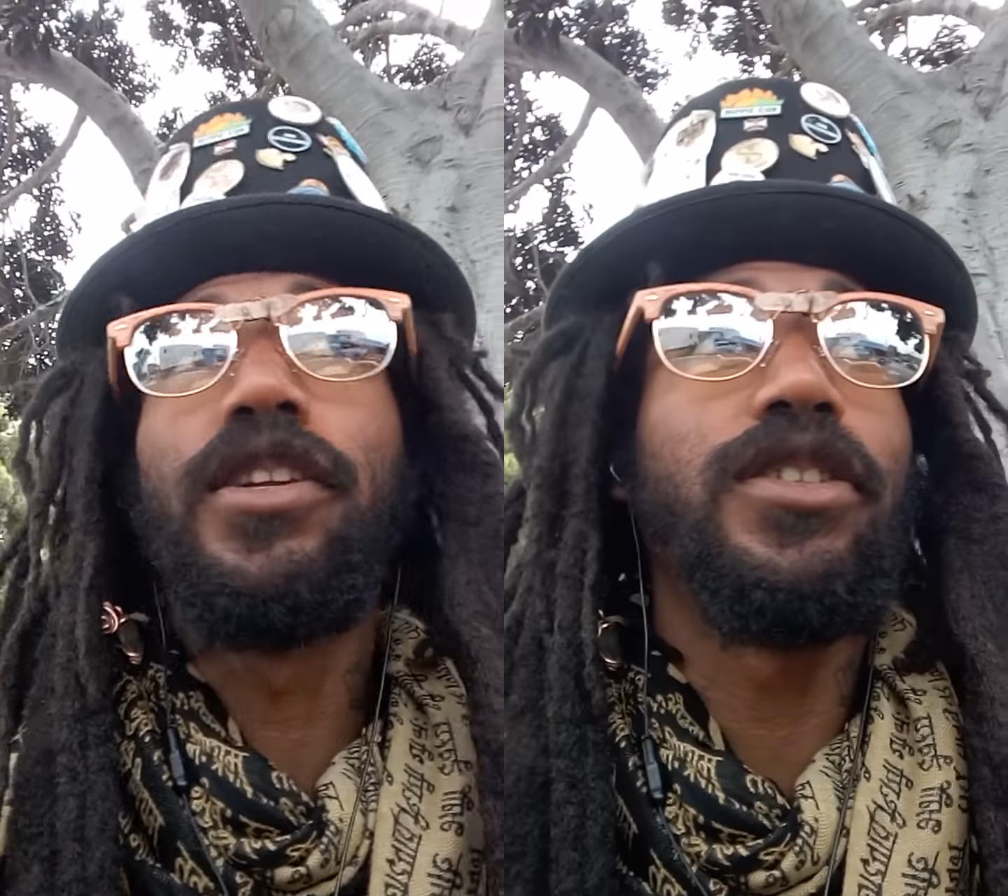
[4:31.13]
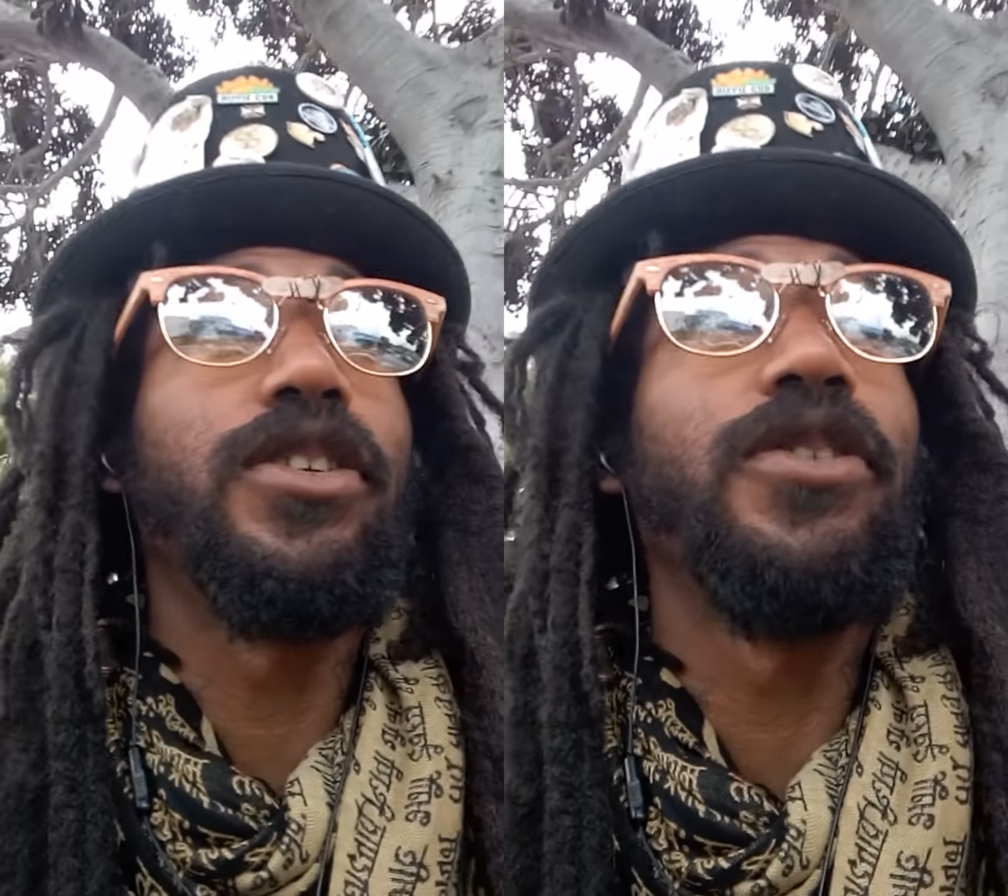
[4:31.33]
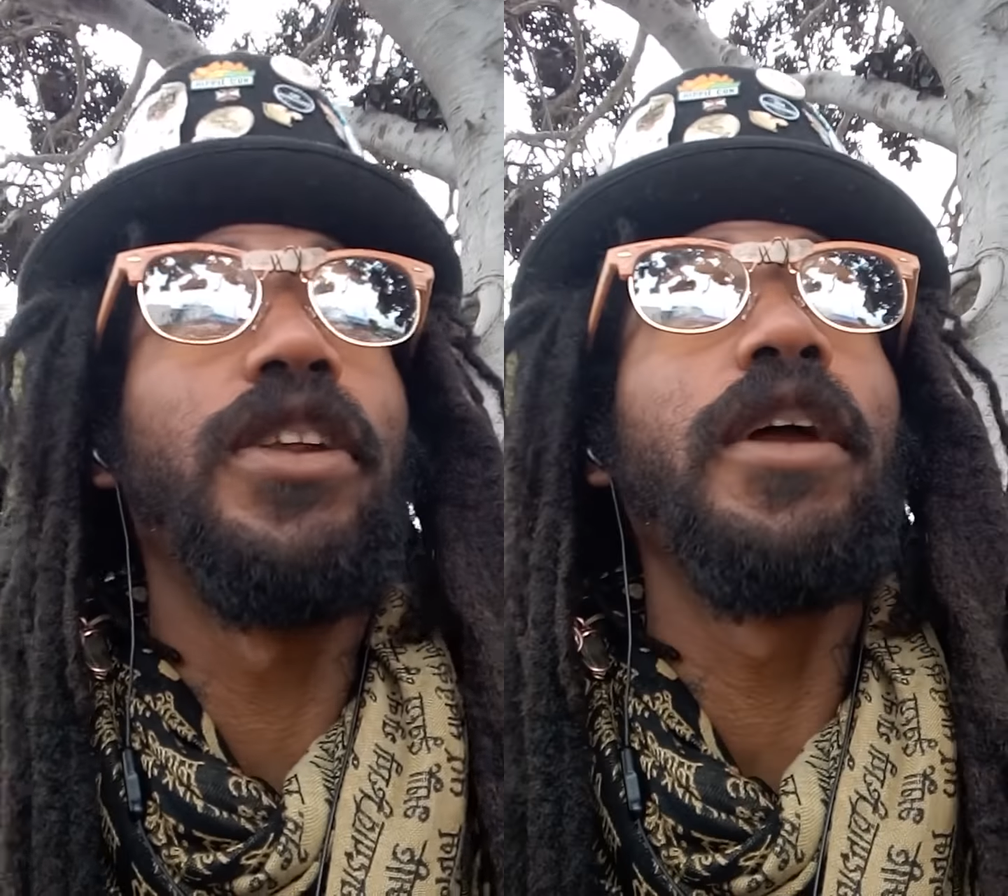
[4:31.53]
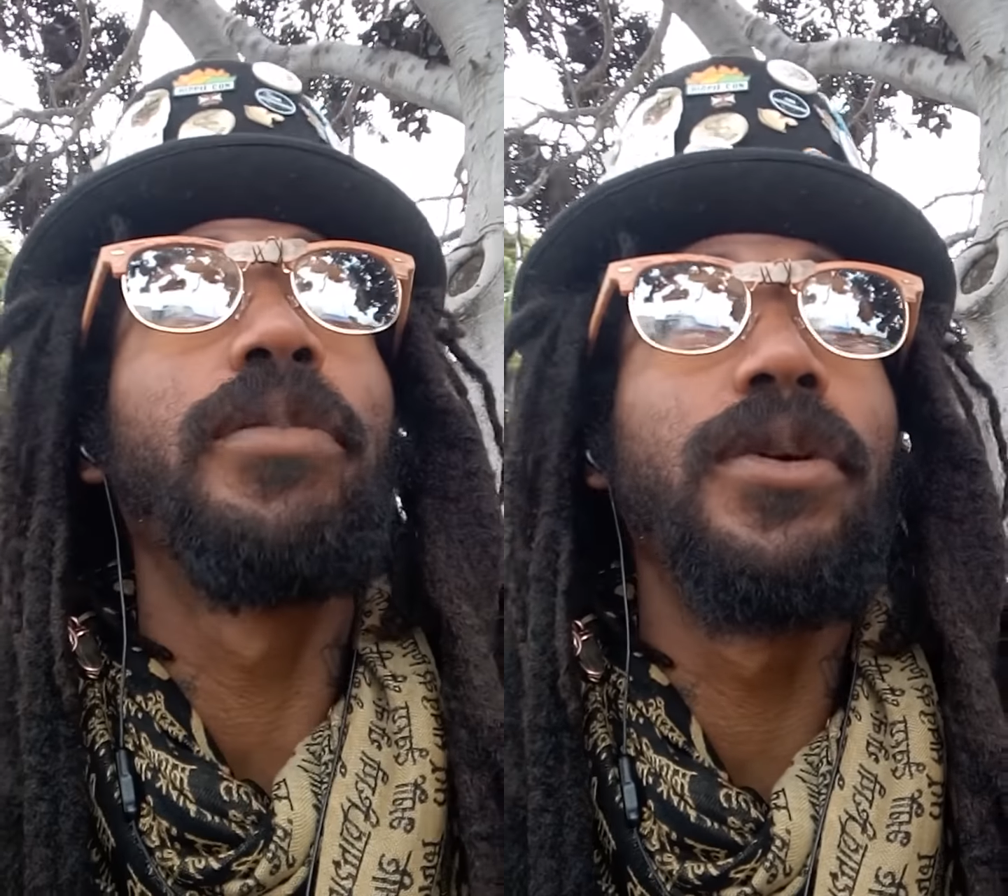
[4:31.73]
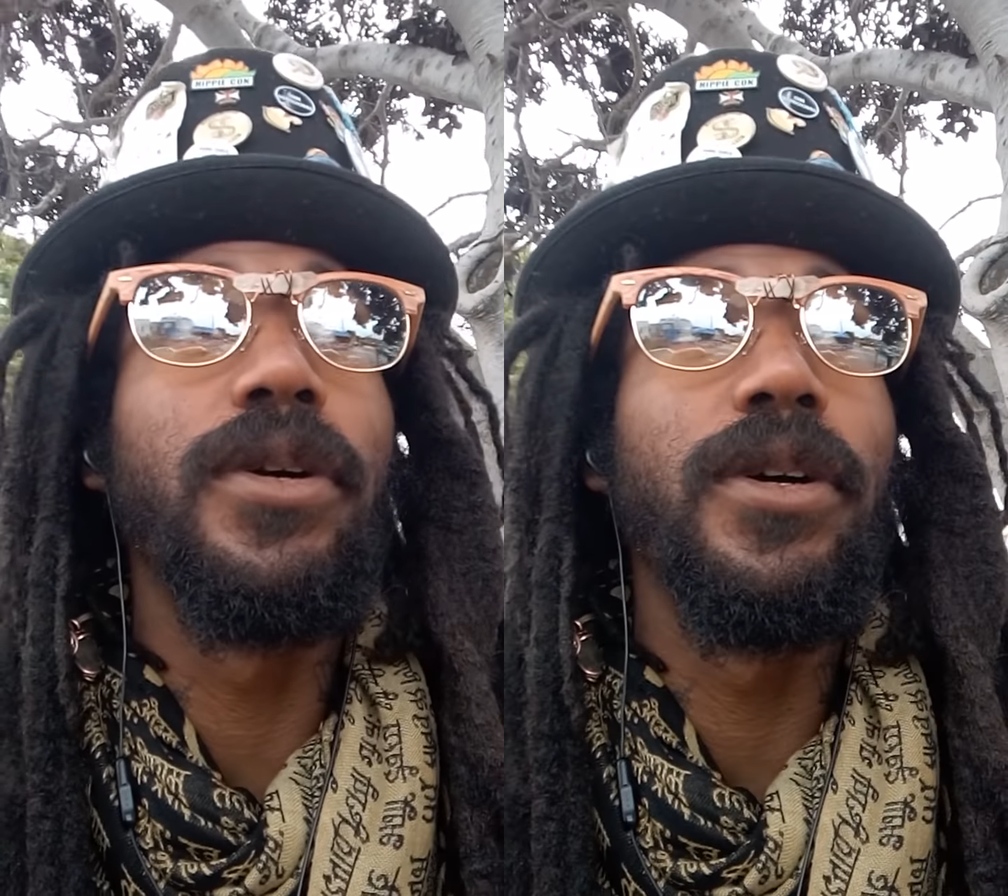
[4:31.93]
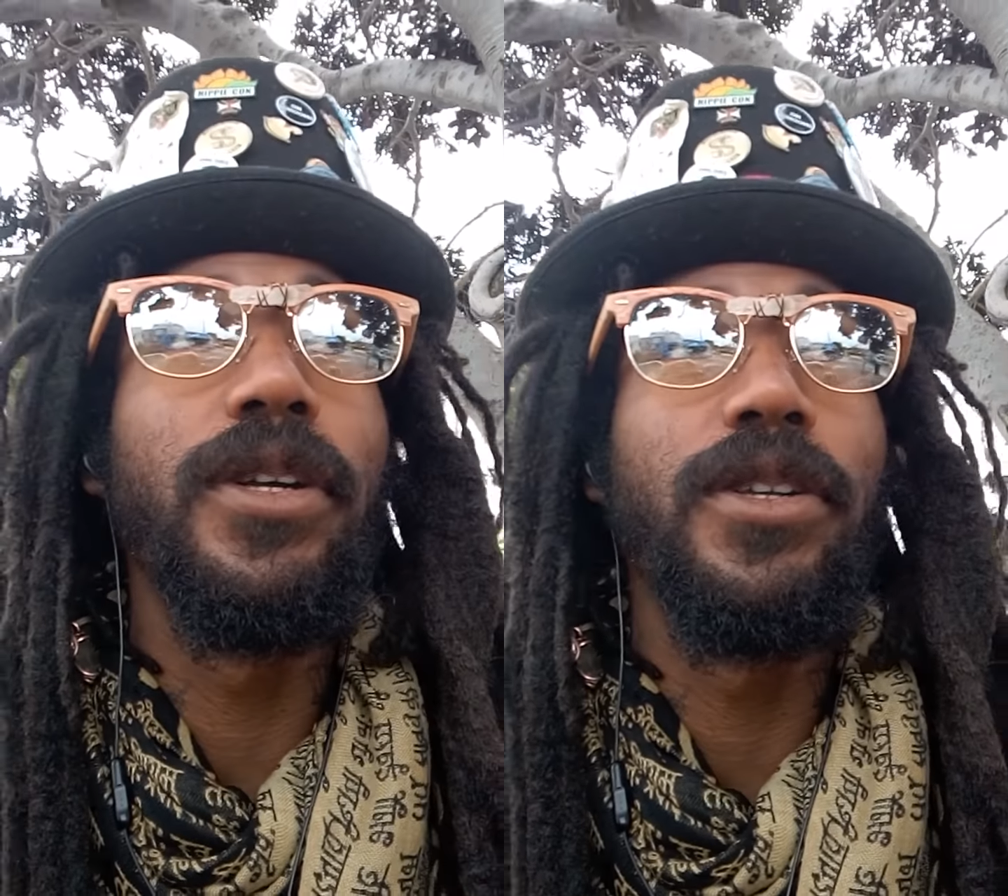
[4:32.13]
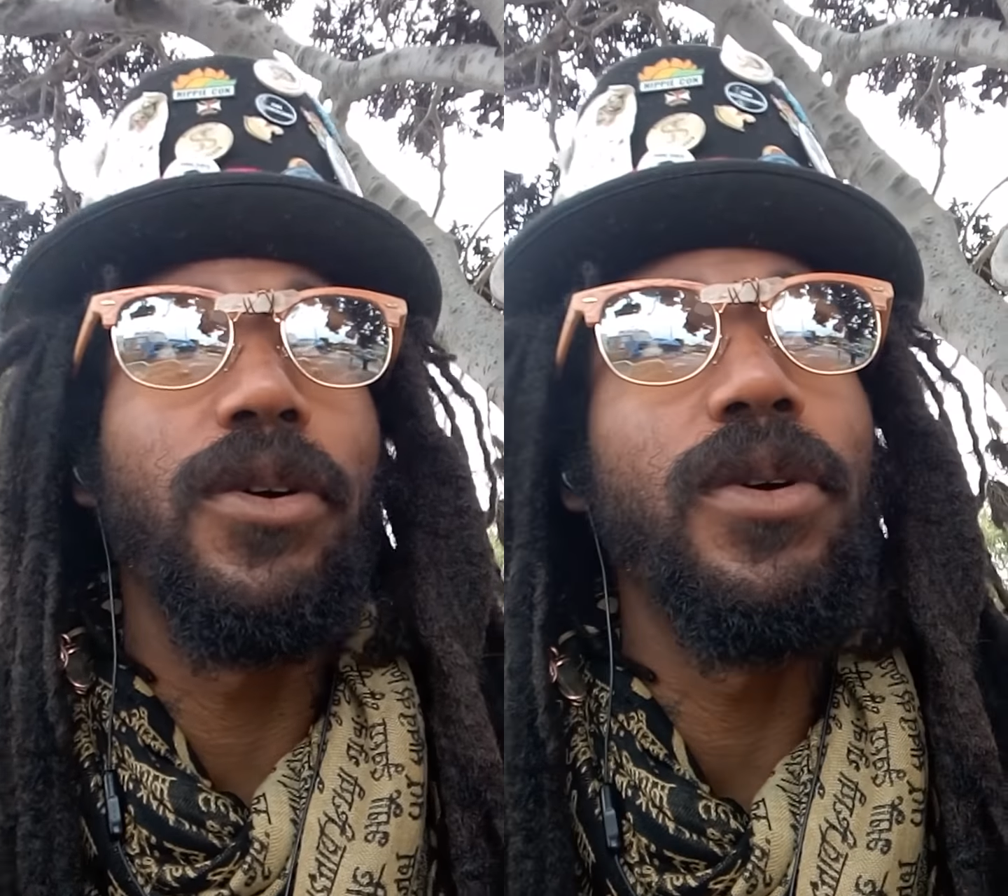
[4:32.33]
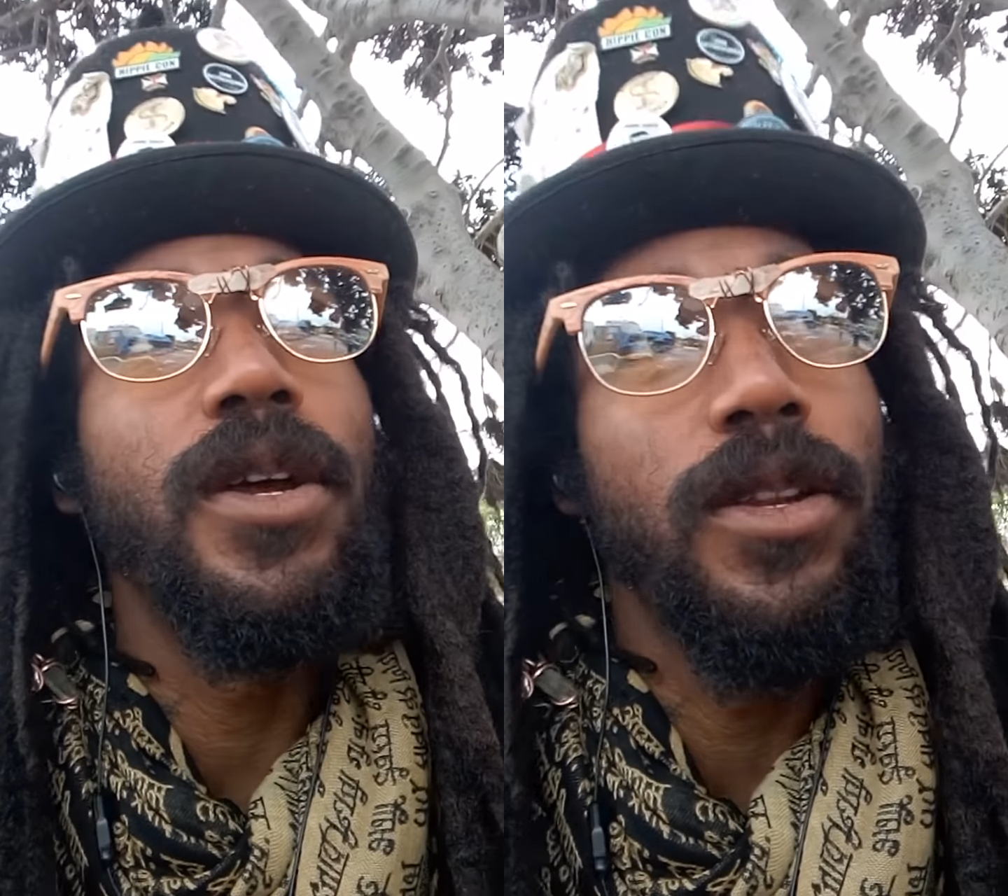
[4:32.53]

a certain neighborhood, you know,